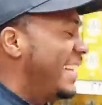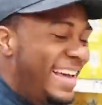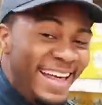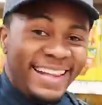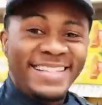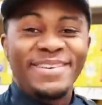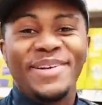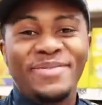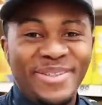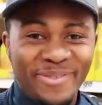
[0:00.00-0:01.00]
This is
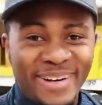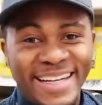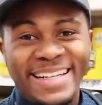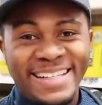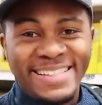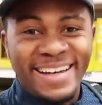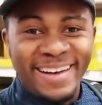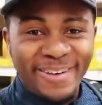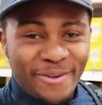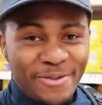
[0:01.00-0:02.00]
going to be the most weirdest
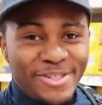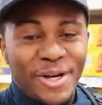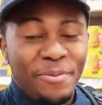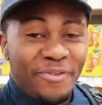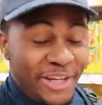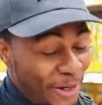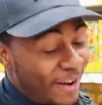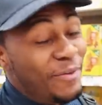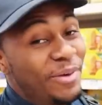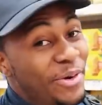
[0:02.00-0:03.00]
grocery shopping video
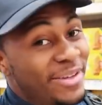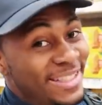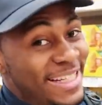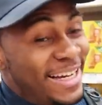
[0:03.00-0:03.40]
I've uploaded on the